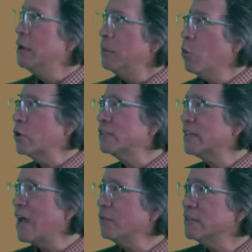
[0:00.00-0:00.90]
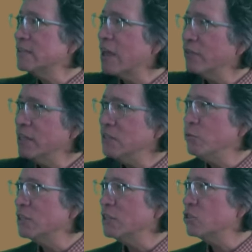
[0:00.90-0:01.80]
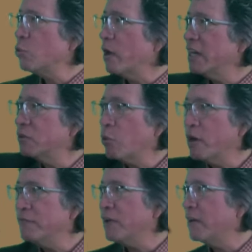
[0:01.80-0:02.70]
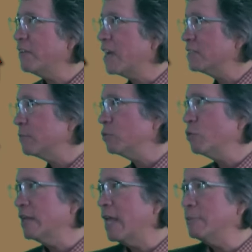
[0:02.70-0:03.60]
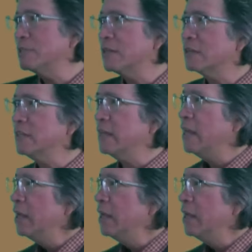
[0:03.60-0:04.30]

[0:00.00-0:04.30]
More south to southeast winds 20 to 25 knots up toward Cape Suckling.